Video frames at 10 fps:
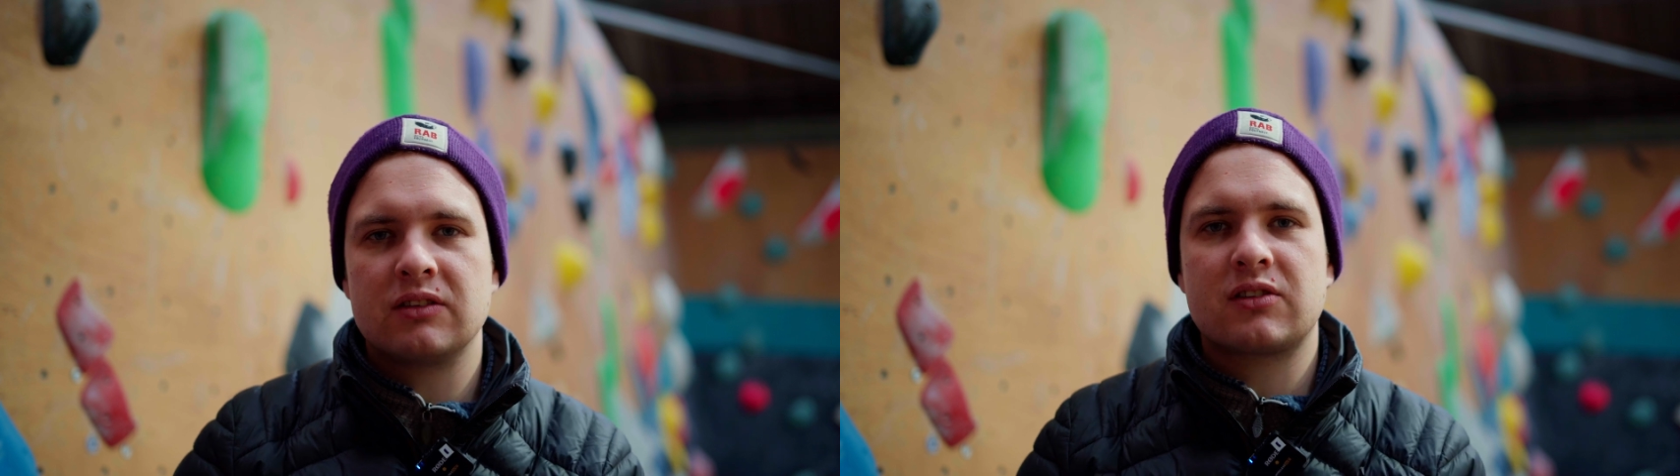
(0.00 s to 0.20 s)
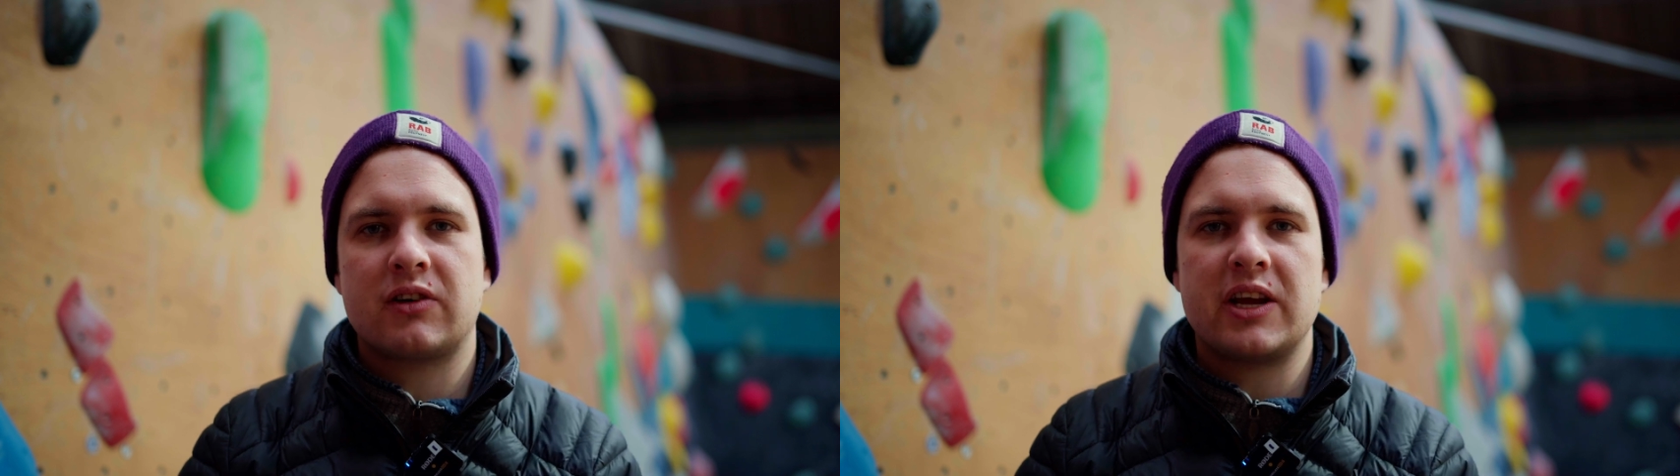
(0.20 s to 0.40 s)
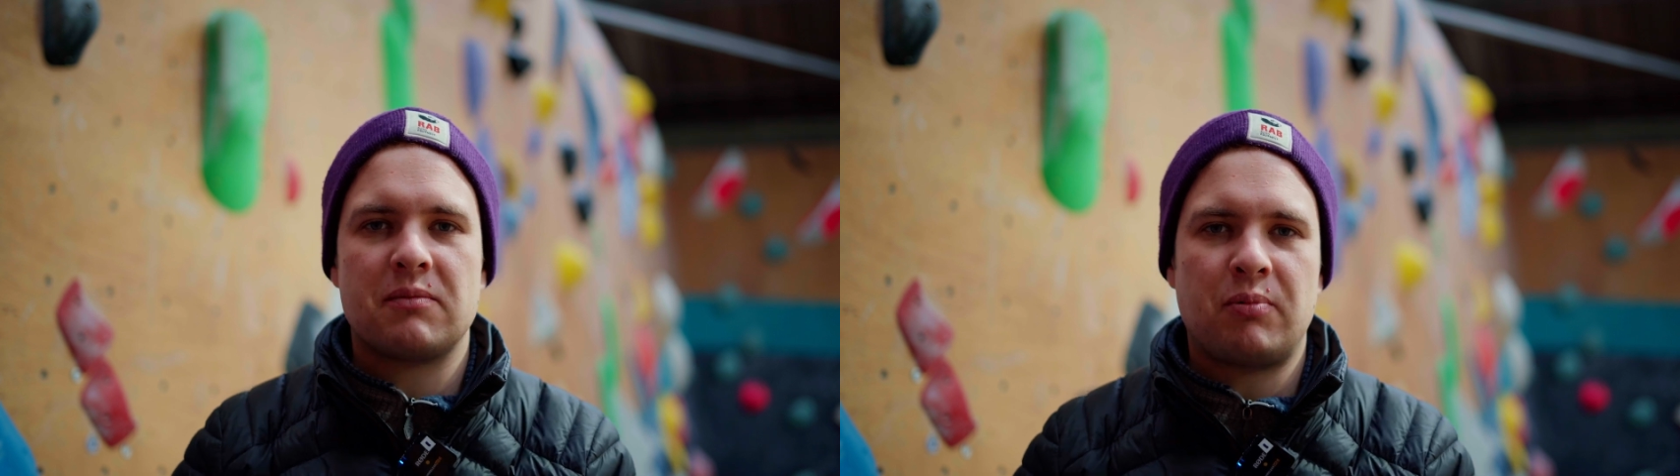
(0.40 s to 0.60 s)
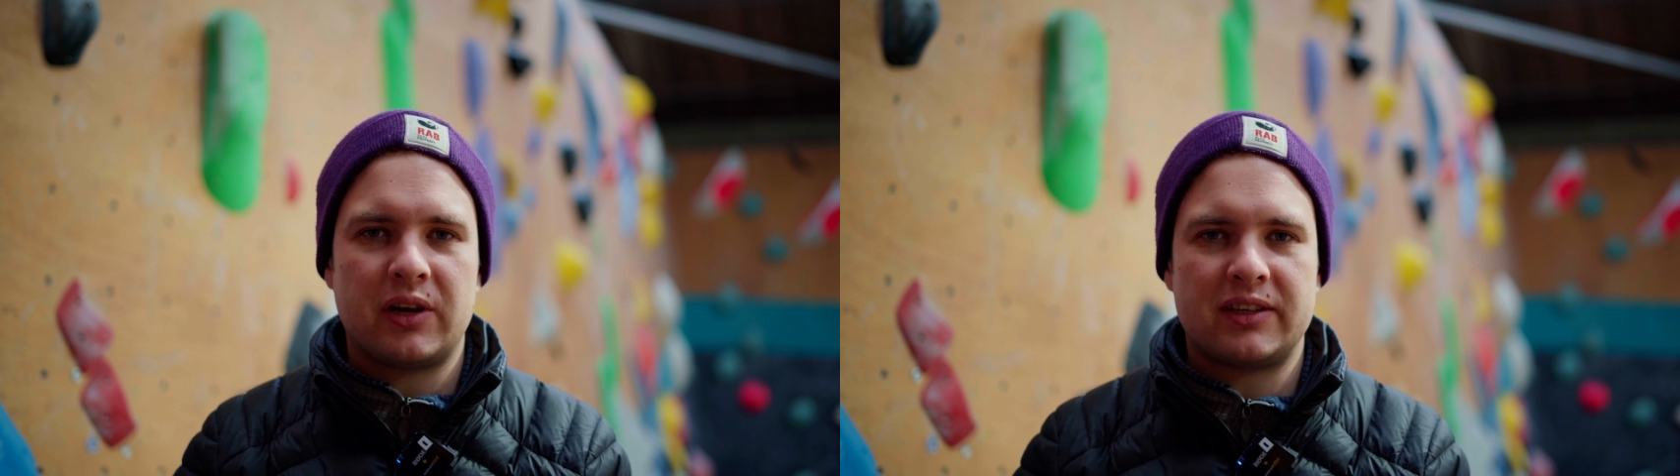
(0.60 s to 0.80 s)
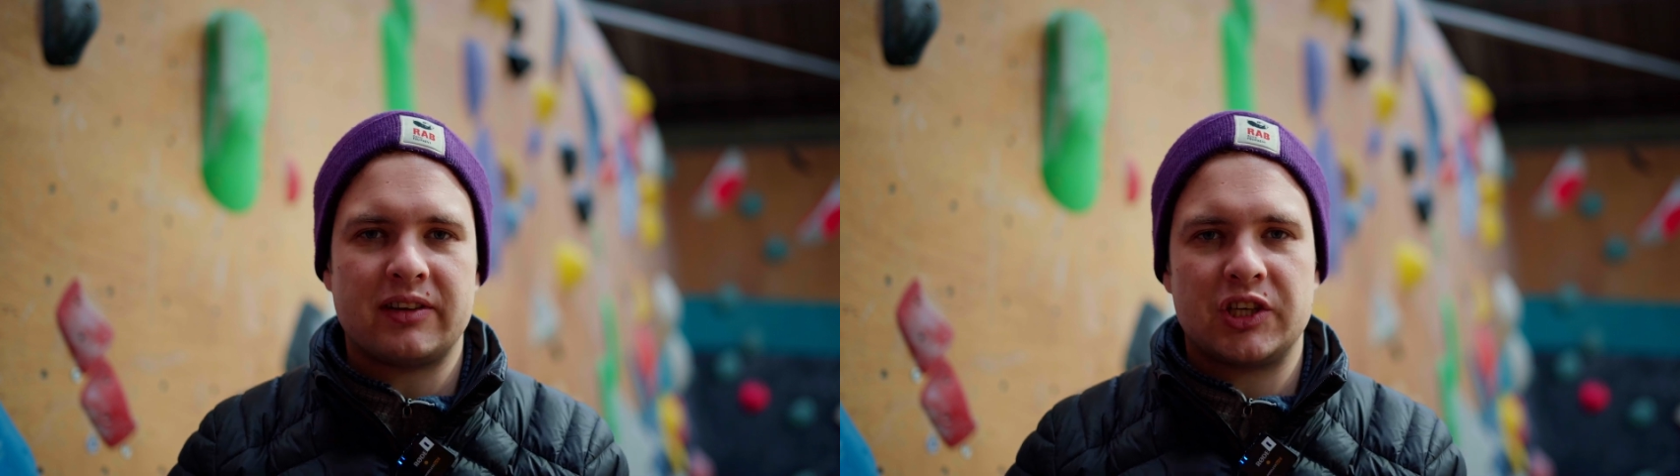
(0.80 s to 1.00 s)
to create the
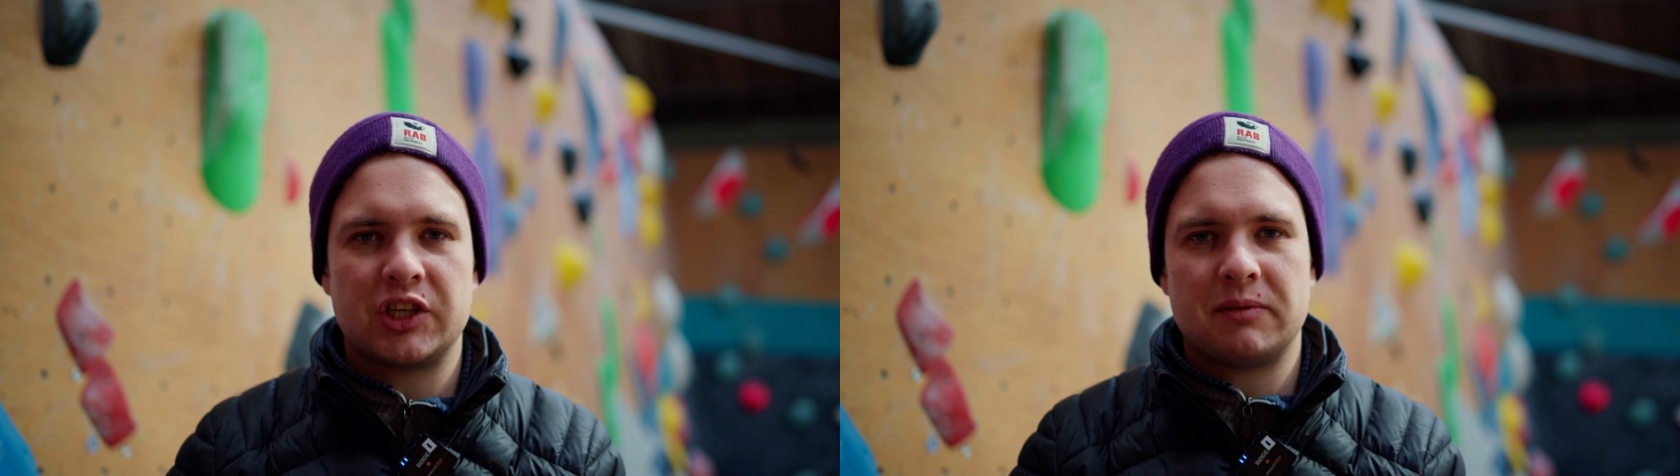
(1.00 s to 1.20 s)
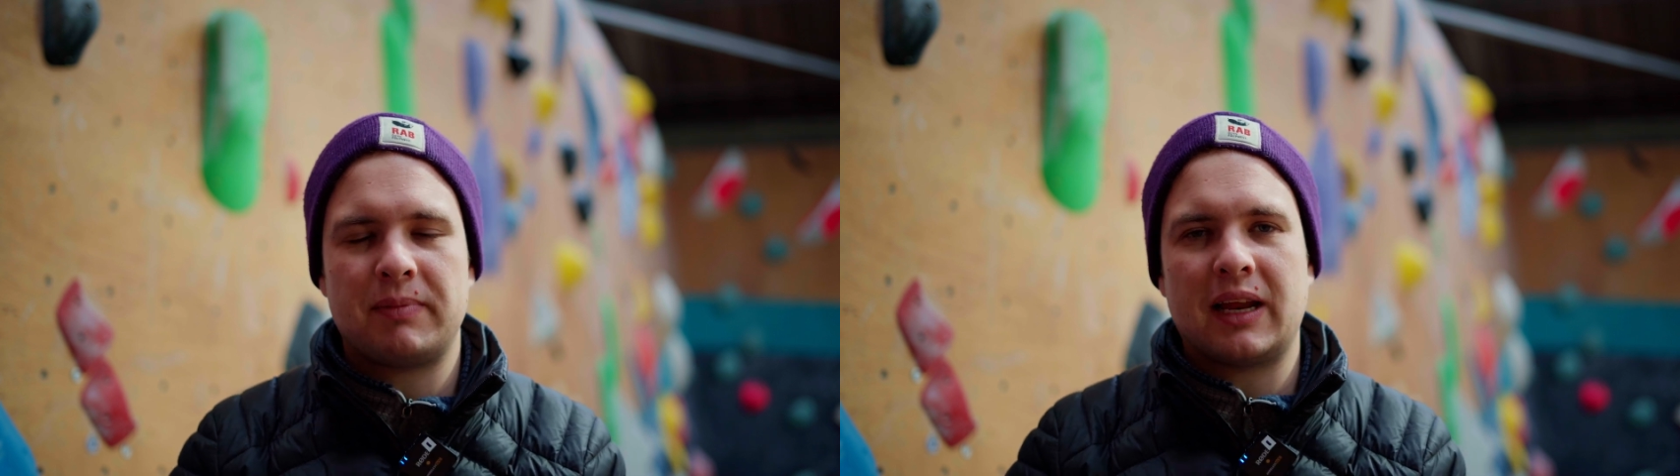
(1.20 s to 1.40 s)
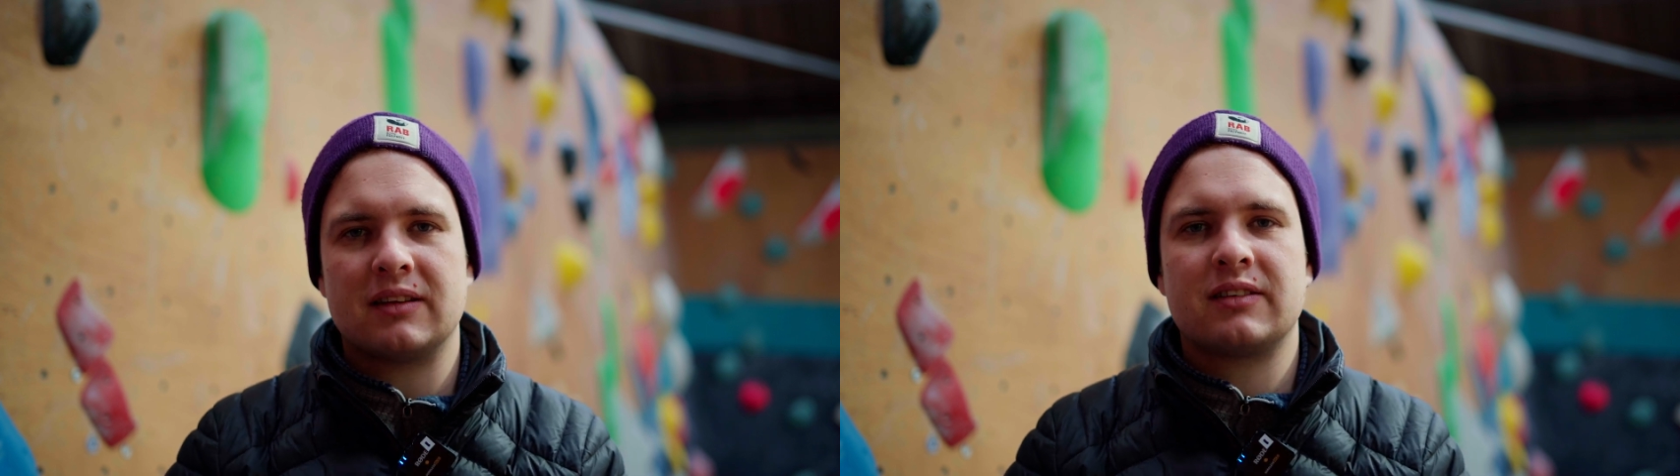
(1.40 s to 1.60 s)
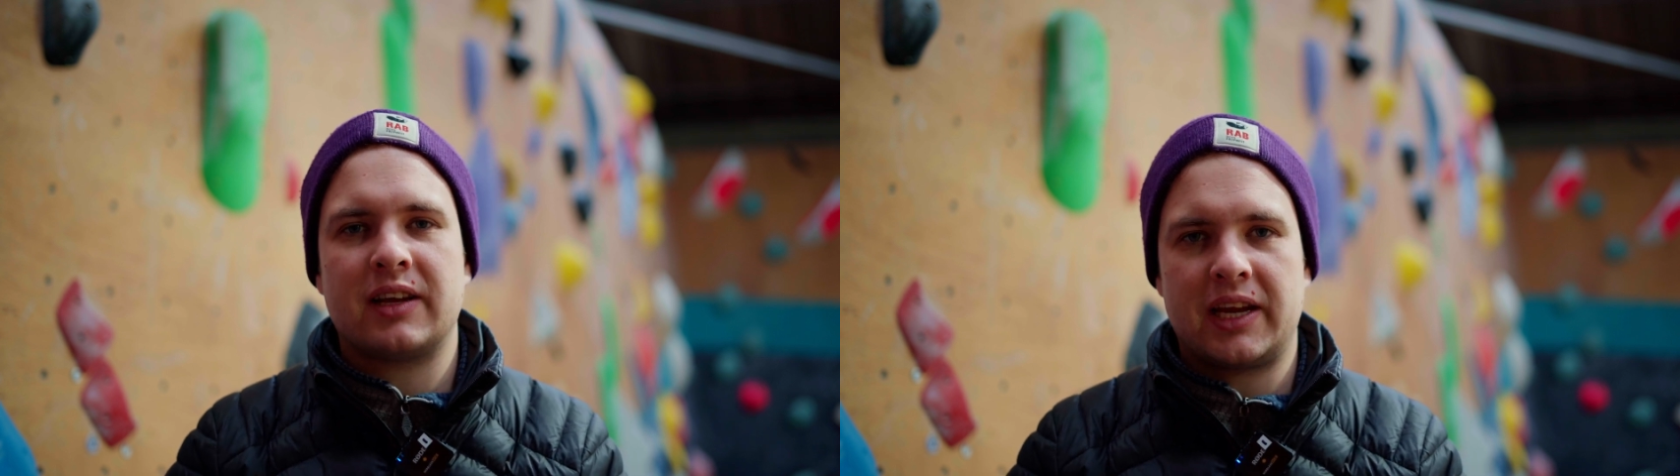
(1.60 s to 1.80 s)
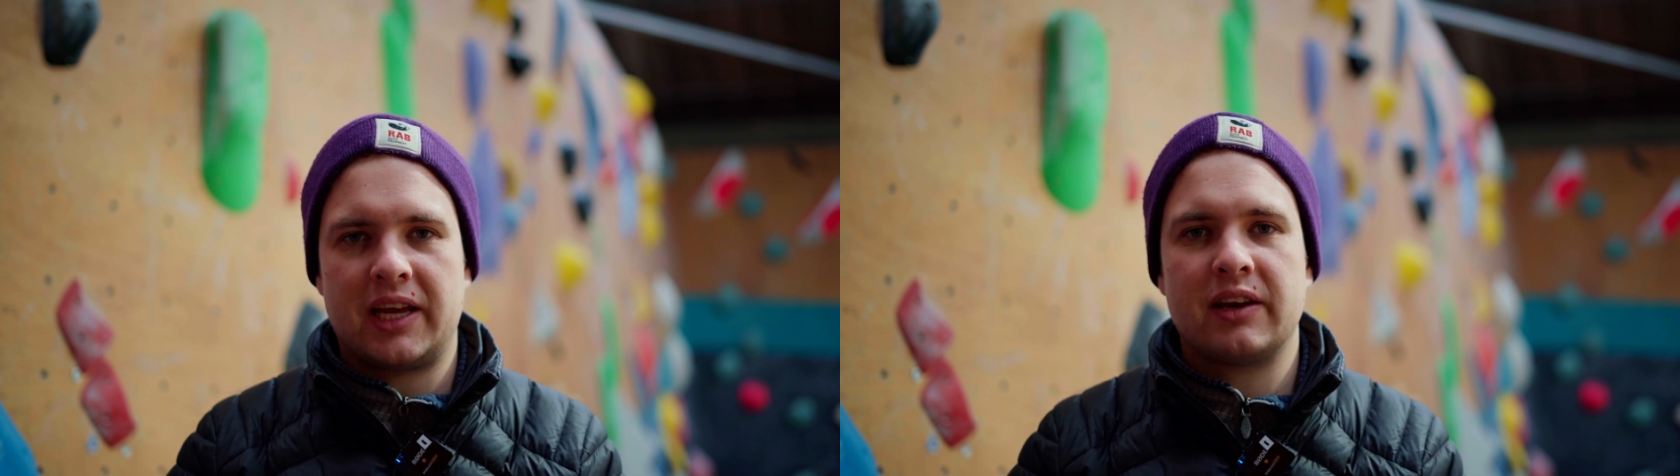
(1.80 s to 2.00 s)
body tension, the balance I
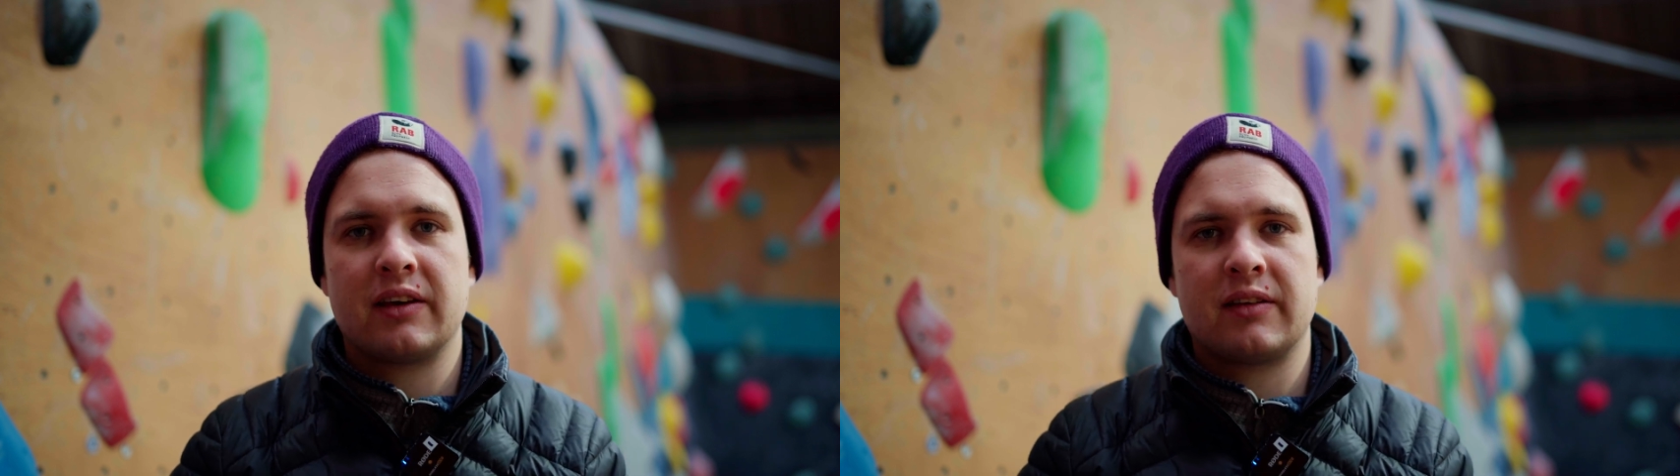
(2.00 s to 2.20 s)
need.